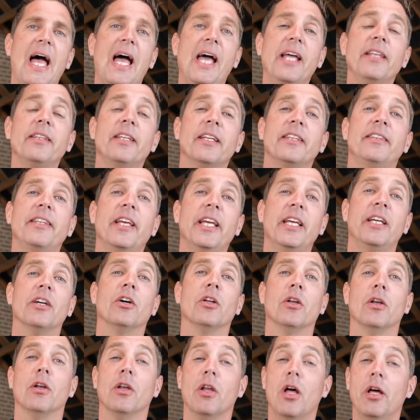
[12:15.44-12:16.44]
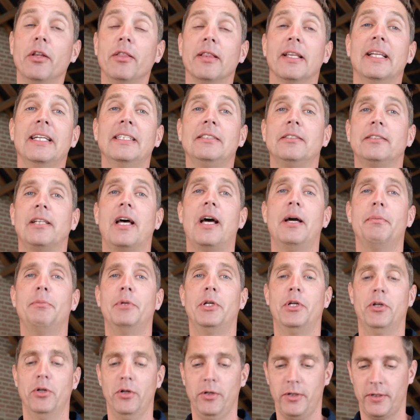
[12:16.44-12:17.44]
and they take a lot less time
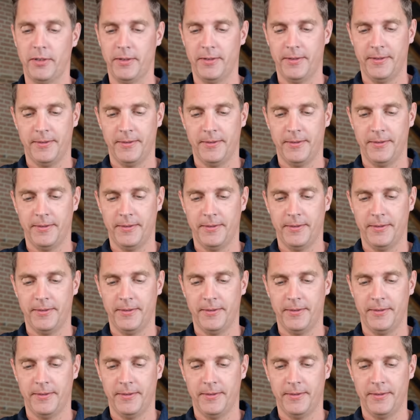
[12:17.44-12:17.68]
to cook.